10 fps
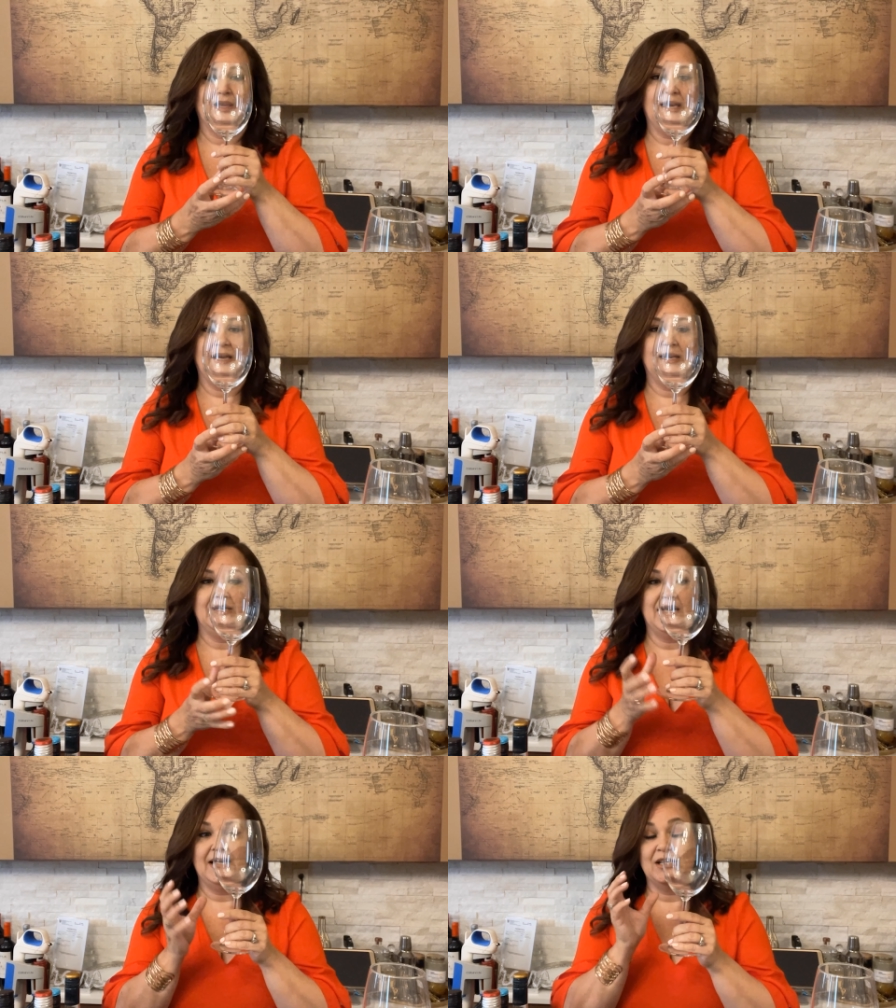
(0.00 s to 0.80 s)

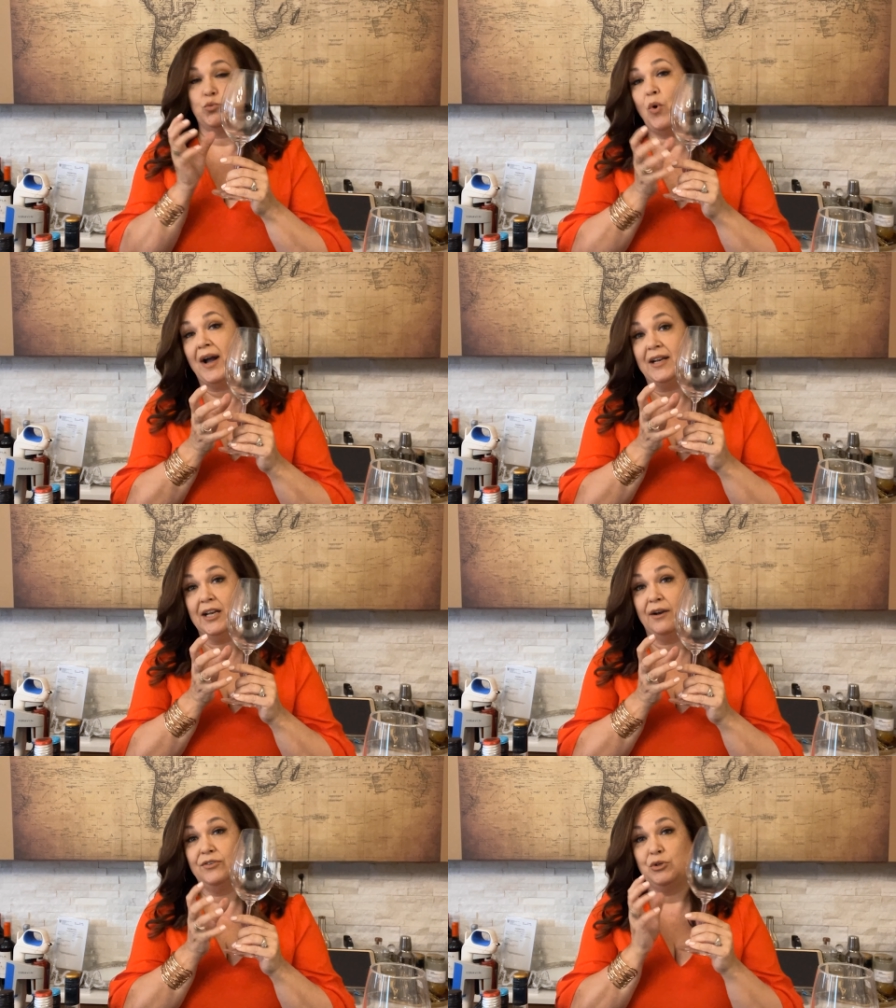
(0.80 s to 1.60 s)
It is wide
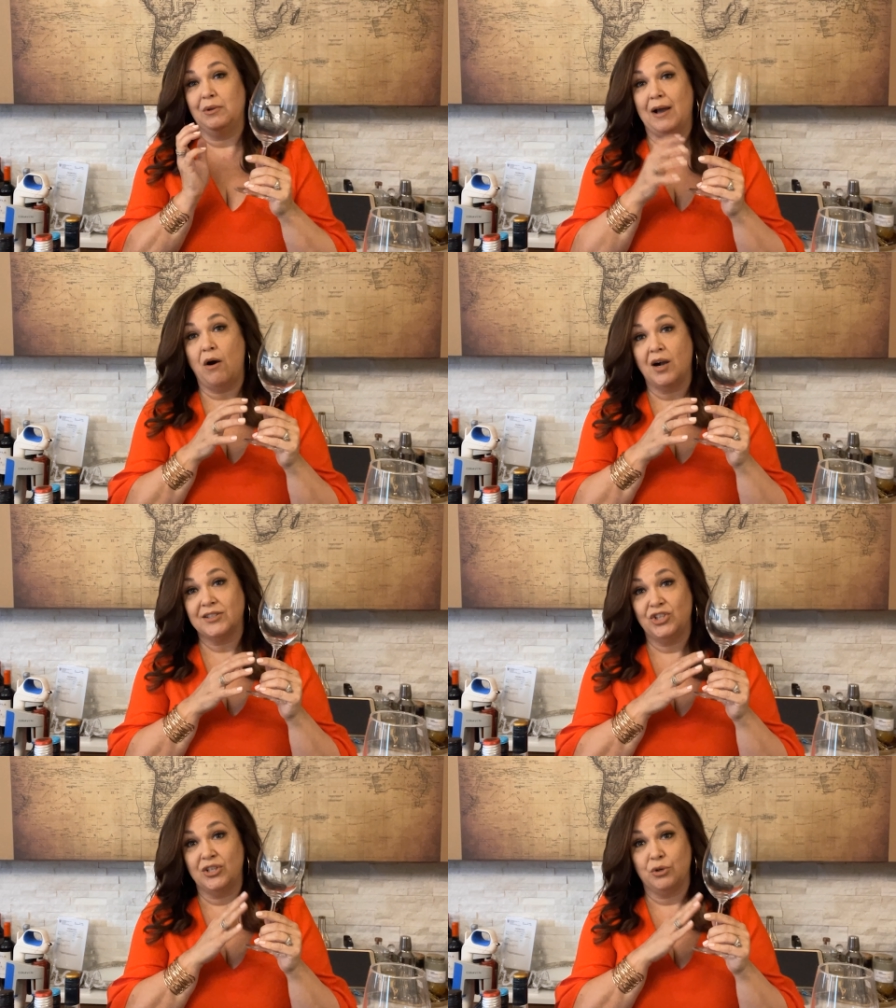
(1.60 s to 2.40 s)
enough to allow
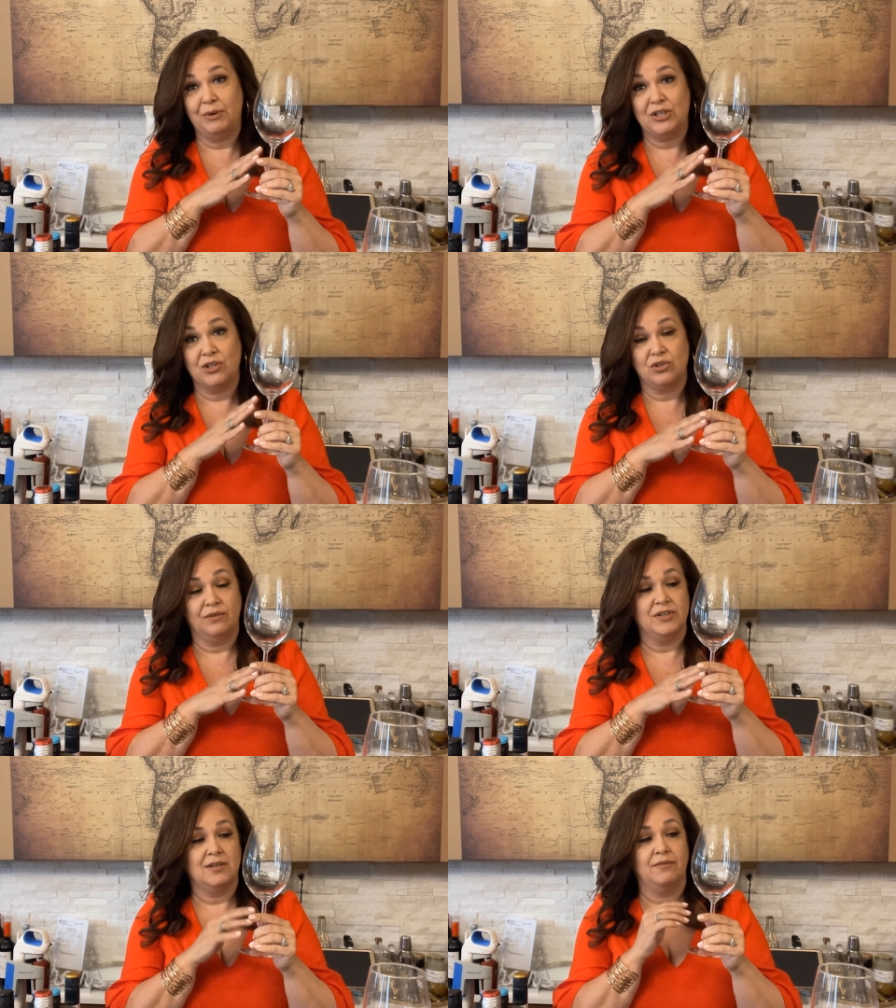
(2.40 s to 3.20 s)
oxygen to reach the
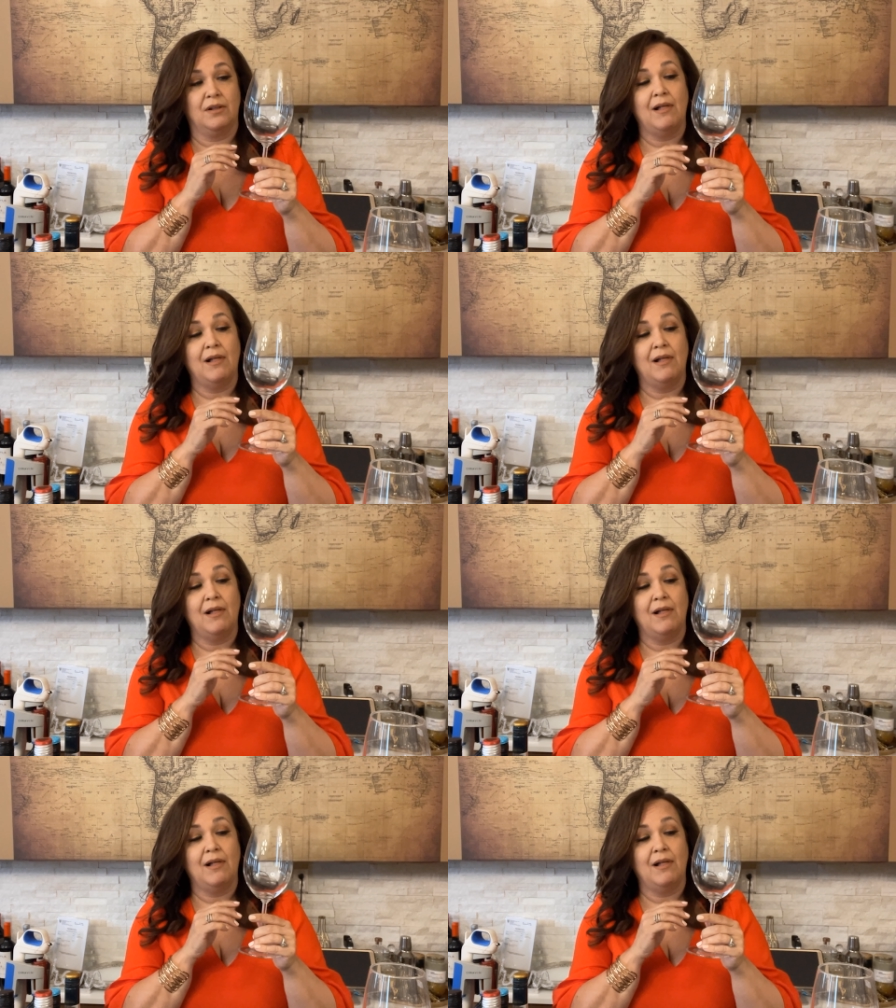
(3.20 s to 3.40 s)
surface of the